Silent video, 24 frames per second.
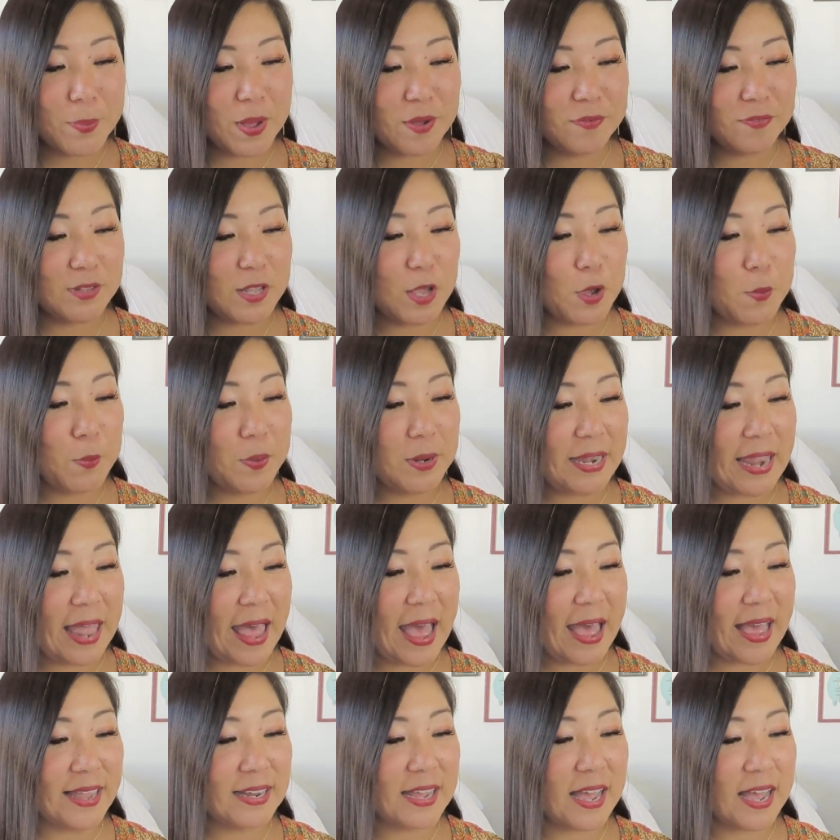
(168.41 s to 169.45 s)
buffalo
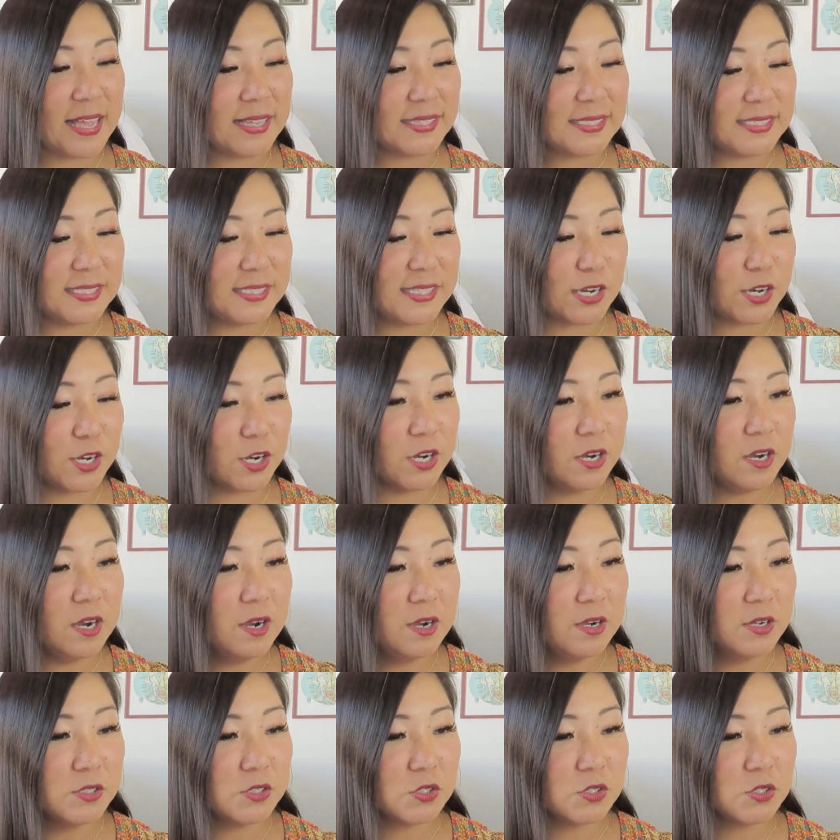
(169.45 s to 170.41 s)
plaid uh, sticker.